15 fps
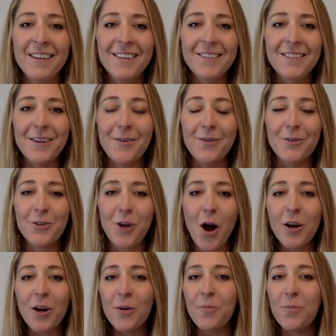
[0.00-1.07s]
So
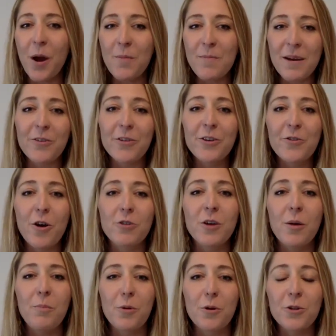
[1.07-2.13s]
chaga primarily grows
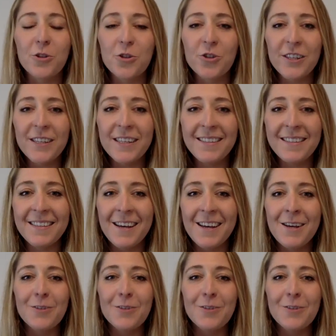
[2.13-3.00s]
on birch trees.